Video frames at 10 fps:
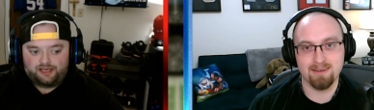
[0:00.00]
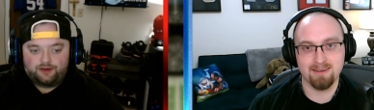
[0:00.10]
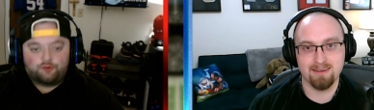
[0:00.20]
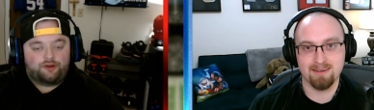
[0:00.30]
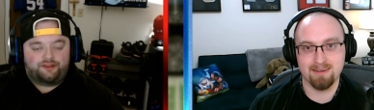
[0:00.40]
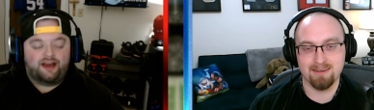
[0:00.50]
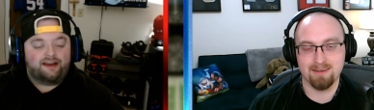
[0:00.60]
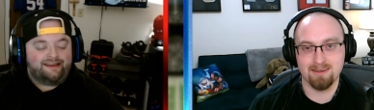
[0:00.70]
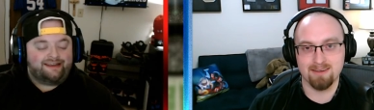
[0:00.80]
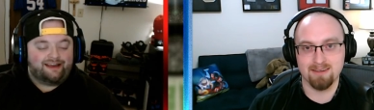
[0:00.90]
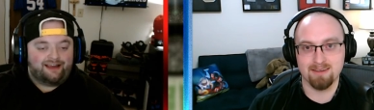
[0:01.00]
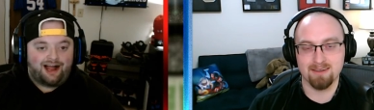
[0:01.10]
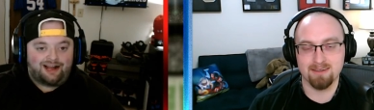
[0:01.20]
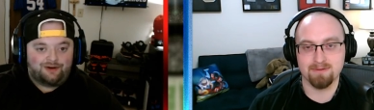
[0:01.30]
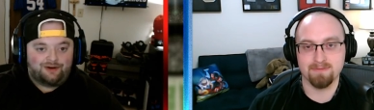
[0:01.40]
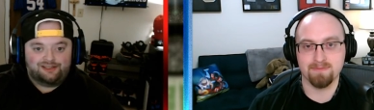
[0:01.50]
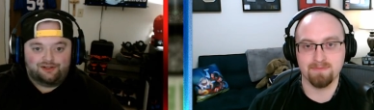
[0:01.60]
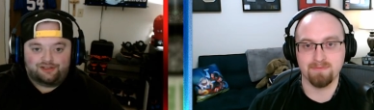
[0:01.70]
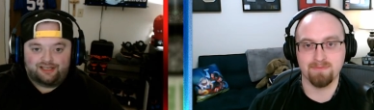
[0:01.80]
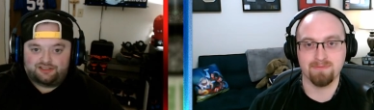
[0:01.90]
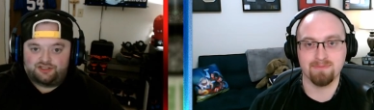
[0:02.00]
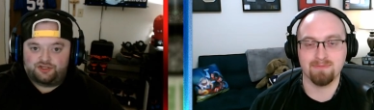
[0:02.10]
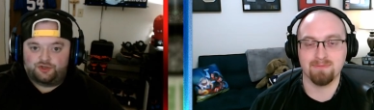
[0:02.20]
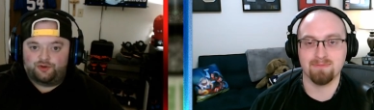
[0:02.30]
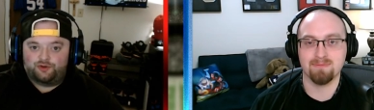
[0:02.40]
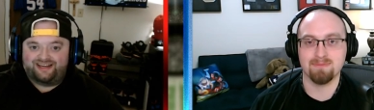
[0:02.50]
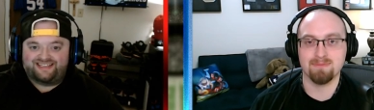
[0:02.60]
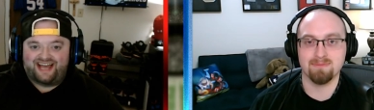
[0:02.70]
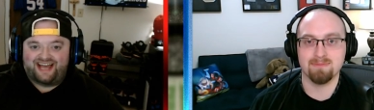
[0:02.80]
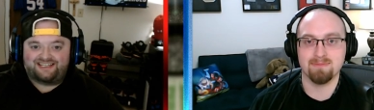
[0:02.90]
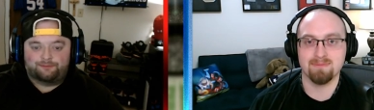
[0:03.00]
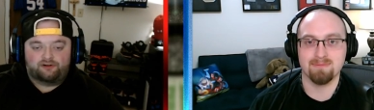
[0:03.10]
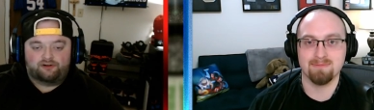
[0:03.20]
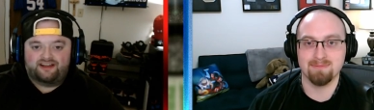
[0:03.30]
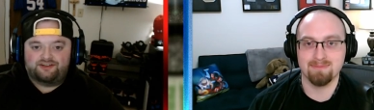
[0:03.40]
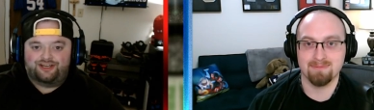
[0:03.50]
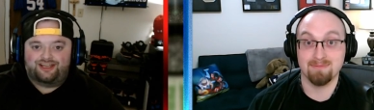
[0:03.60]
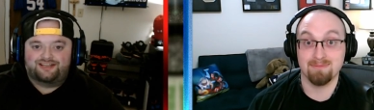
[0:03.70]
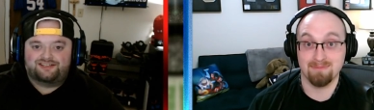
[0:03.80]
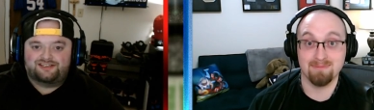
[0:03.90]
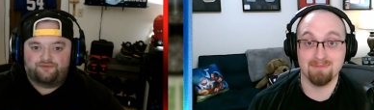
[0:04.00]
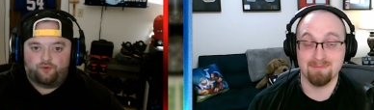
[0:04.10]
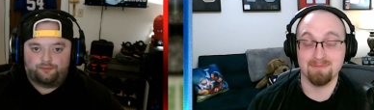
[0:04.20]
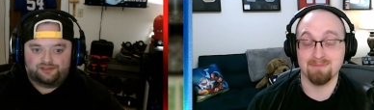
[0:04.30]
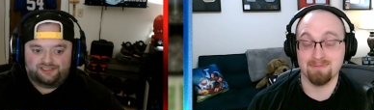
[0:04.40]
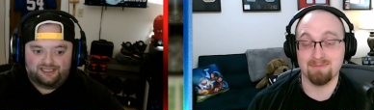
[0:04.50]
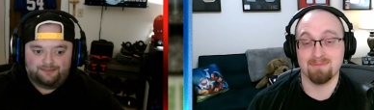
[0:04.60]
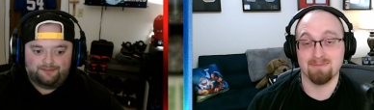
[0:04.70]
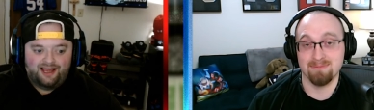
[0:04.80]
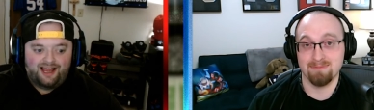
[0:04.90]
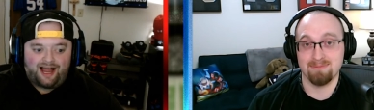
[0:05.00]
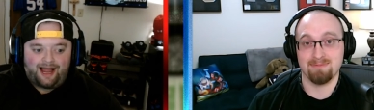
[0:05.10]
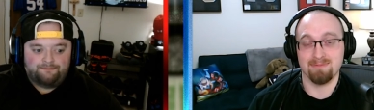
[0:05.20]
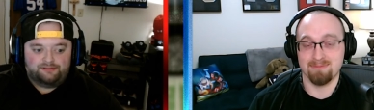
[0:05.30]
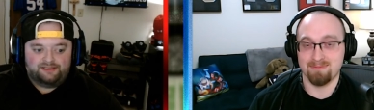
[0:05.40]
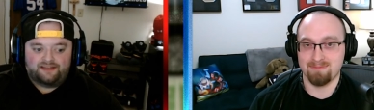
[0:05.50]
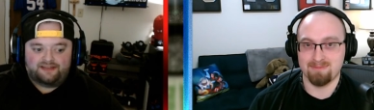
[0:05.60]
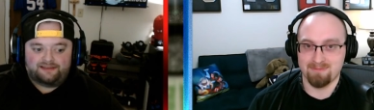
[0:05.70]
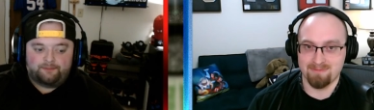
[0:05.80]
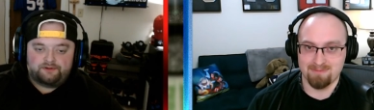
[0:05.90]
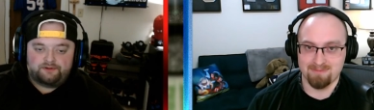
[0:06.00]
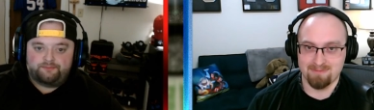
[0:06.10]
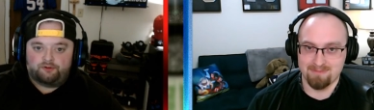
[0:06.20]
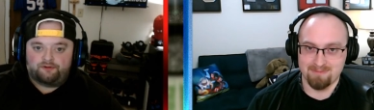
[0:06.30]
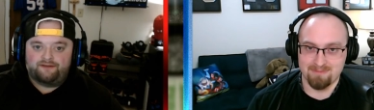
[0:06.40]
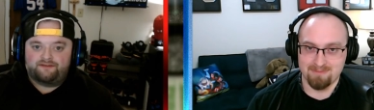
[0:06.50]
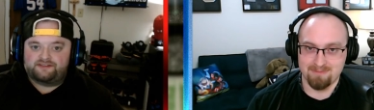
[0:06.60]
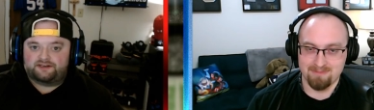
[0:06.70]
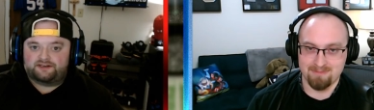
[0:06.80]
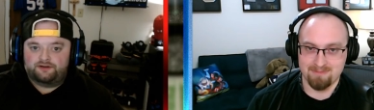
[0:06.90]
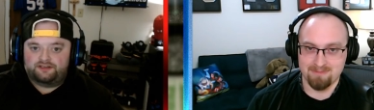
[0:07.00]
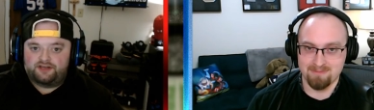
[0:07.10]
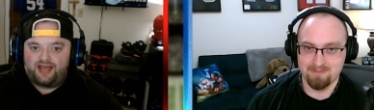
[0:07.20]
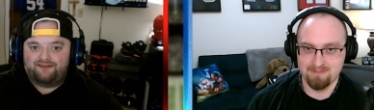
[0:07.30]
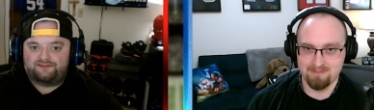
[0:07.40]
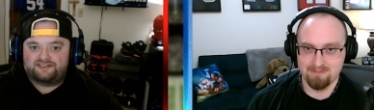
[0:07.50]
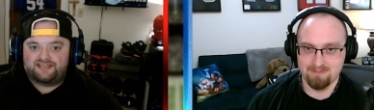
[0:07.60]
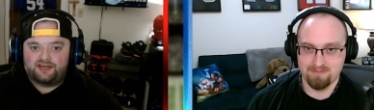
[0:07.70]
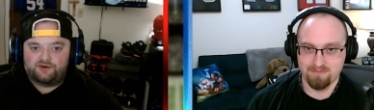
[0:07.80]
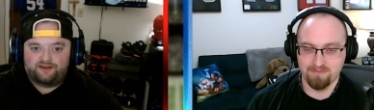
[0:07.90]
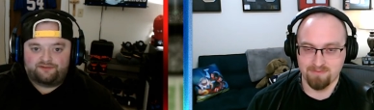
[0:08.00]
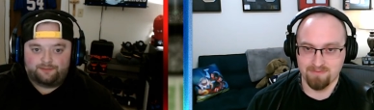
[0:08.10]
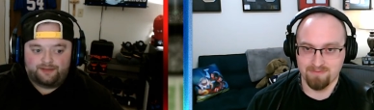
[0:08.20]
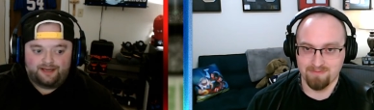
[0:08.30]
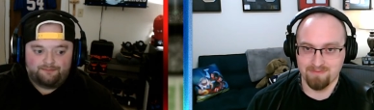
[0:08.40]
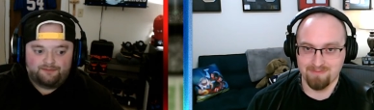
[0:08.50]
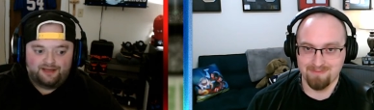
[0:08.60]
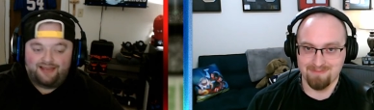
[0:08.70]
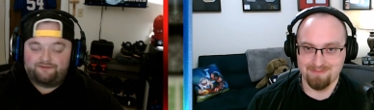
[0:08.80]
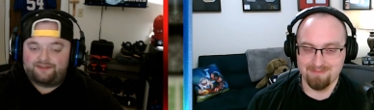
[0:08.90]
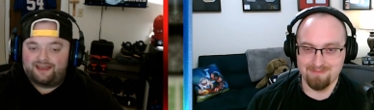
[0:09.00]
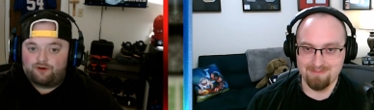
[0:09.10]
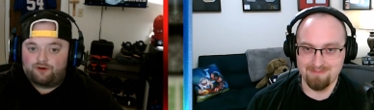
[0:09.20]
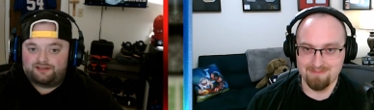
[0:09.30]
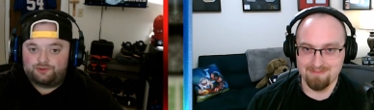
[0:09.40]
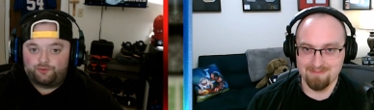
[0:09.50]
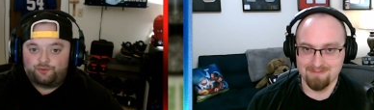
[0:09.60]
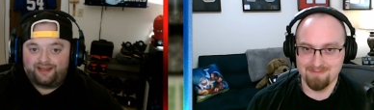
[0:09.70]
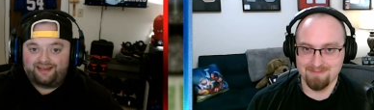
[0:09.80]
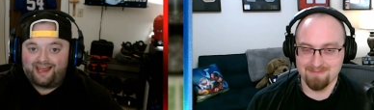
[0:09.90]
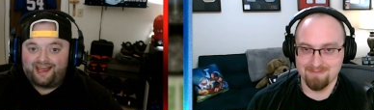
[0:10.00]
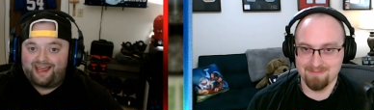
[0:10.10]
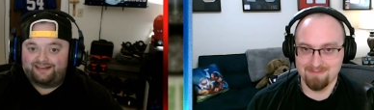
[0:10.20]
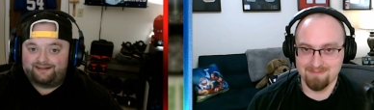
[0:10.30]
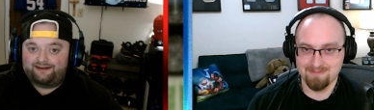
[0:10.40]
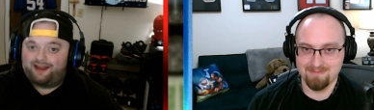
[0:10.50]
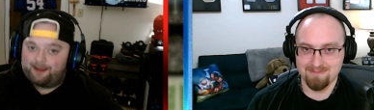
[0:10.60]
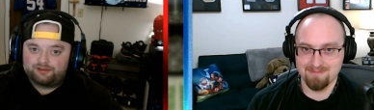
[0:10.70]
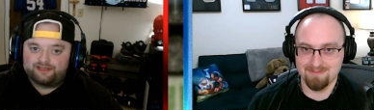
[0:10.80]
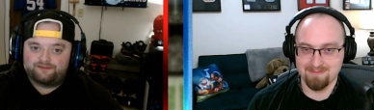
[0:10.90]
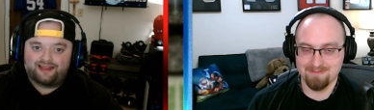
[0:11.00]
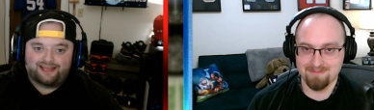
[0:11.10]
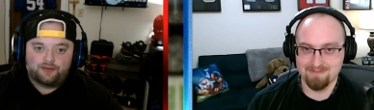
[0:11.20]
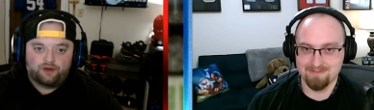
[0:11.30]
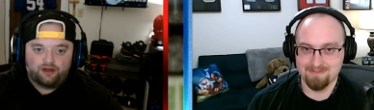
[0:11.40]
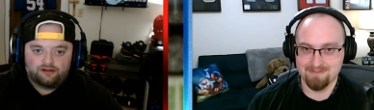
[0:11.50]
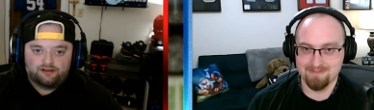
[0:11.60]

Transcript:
Speaker 1: with Yannick Ngakoue looking to exact some revenge against his former team. I believe that the Baltimore Ravens are going to have to stay away from him if they want to win, and I believe that they will.